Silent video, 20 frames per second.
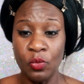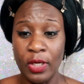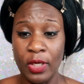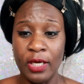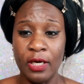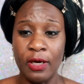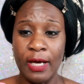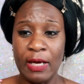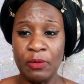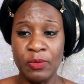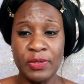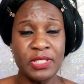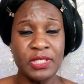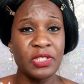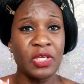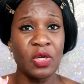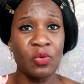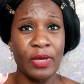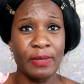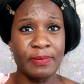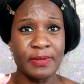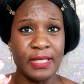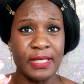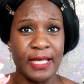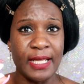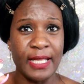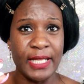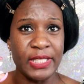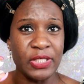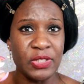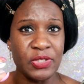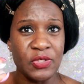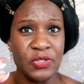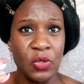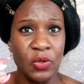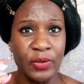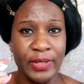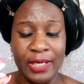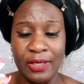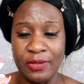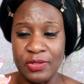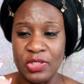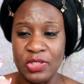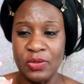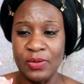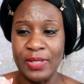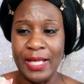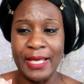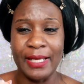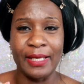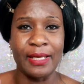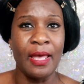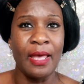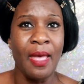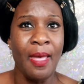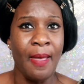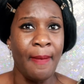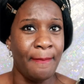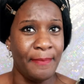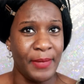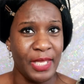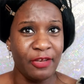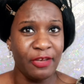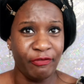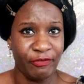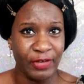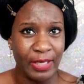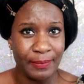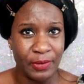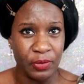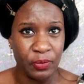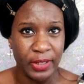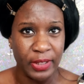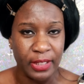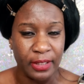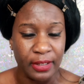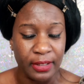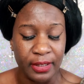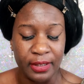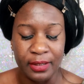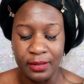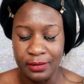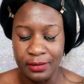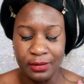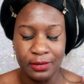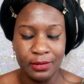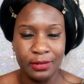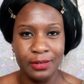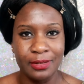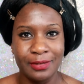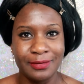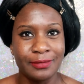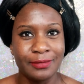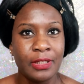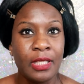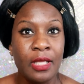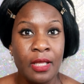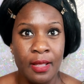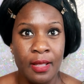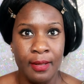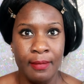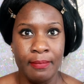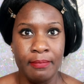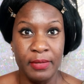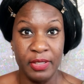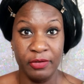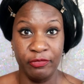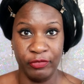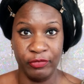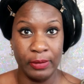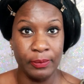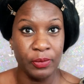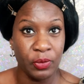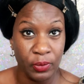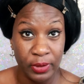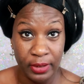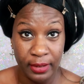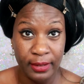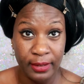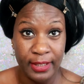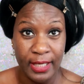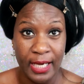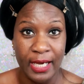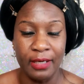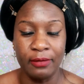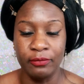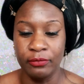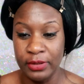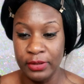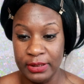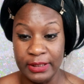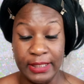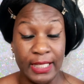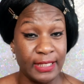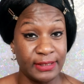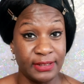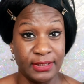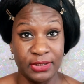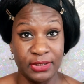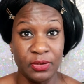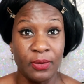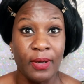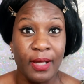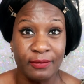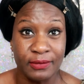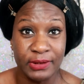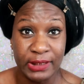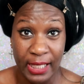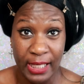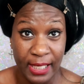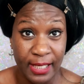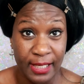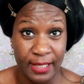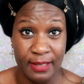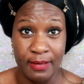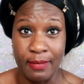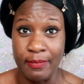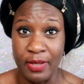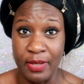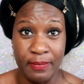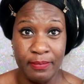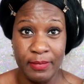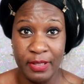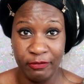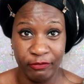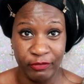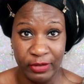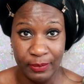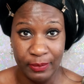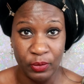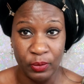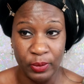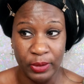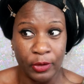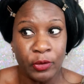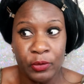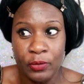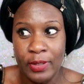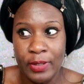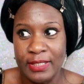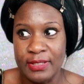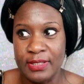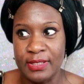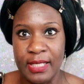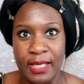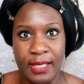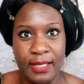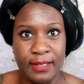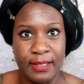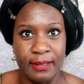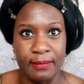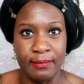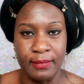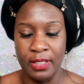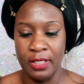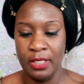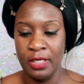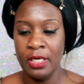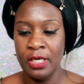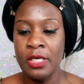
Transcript: Well, I went to their website and they're sold out till like mid-February. Mid-February? Really, I just don't have time. Mid-February, who has time?